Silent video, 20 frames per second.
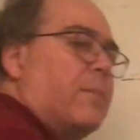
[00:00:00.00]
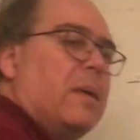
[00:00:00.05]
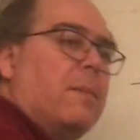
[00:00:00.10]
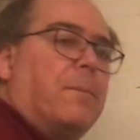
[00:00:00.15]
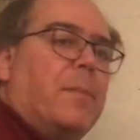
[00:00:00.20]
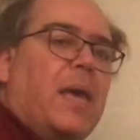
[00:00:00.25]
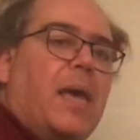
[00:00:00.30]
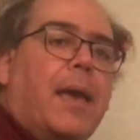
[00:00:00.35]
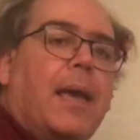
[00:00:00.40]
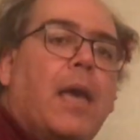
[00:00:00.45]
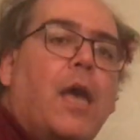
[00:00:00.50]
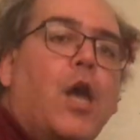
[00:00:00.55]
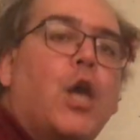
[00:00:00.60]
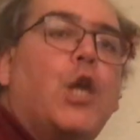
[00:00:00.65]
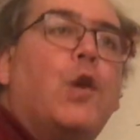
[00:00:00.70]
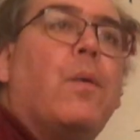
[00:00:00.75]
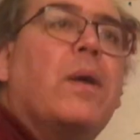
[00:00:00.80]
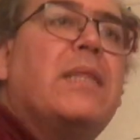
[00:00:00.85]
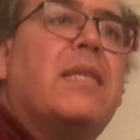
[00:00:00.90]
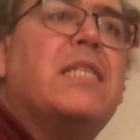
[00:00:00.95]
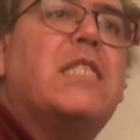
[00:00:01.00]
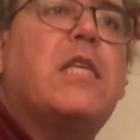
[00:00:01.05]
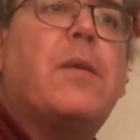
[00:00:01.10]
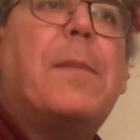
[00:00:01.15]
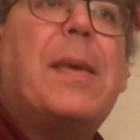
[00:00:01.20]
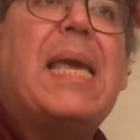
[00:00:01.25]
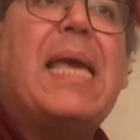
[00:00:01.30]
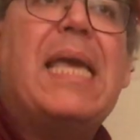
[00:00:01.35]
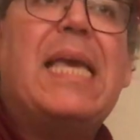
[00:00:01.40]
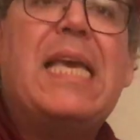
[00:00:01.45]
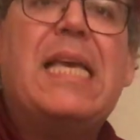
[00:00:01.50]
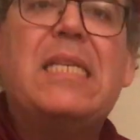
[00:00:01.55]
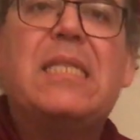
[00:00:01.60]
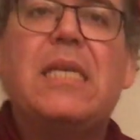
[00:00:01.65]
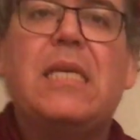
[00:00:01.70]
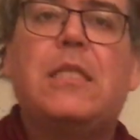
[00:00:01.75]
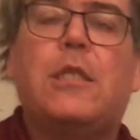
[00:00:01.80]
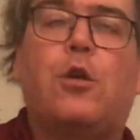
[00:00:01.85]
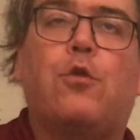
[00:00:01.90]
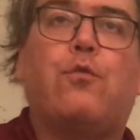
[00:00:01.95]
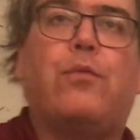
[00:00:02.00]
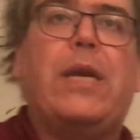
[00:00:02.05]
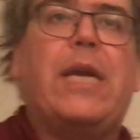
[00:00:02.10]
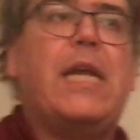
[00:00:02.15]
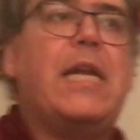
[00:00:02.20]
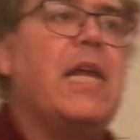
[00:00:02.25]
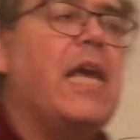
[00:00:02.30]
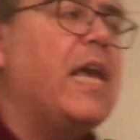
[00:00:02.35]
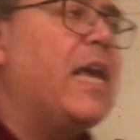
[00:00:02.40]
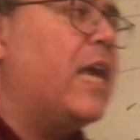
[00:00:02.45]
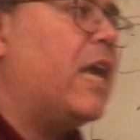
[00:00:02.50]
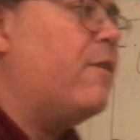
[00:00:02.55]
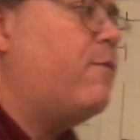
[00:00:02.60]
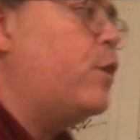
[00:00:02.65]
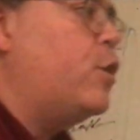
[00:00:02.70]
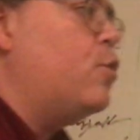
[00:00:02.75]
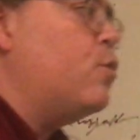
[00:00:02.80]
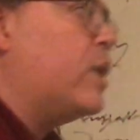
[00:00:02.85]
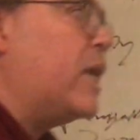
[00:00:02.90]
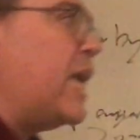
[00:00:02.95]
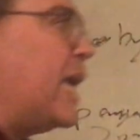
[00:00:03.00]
to be big. You want this to be easy to read. If you